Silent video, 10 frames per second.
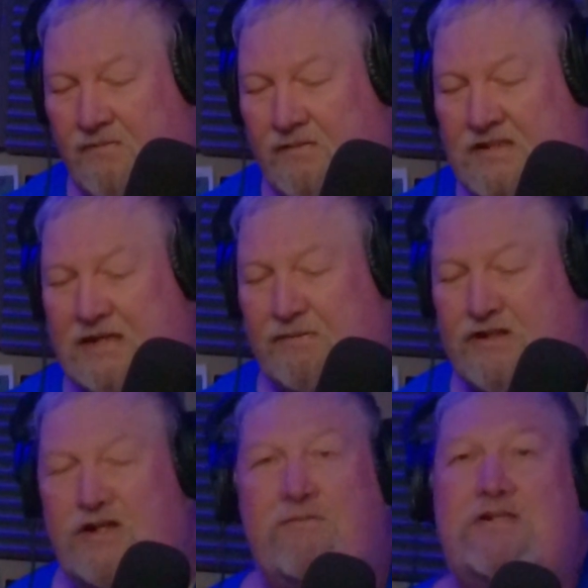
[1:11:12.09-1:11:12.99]
the Civil
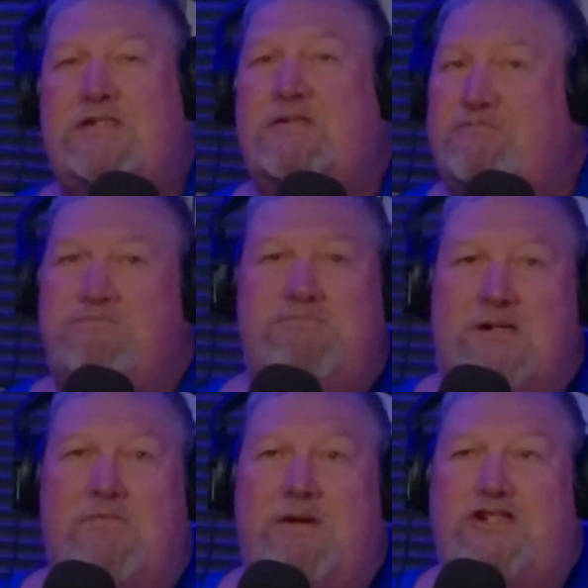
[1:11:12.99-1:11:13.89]
Service
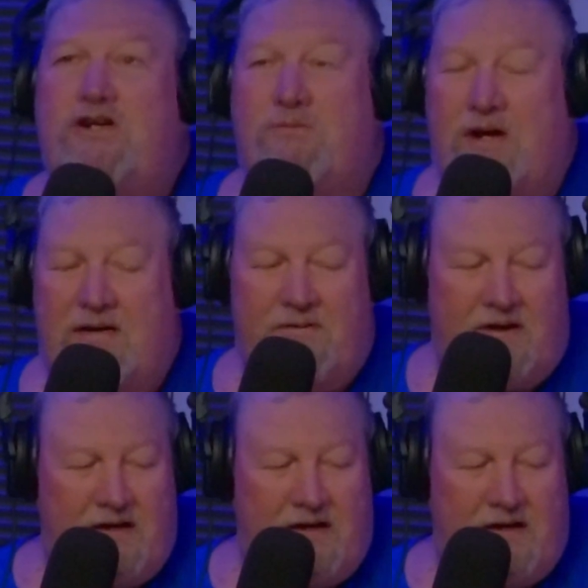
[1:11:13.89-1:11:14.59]
Commission or whatever.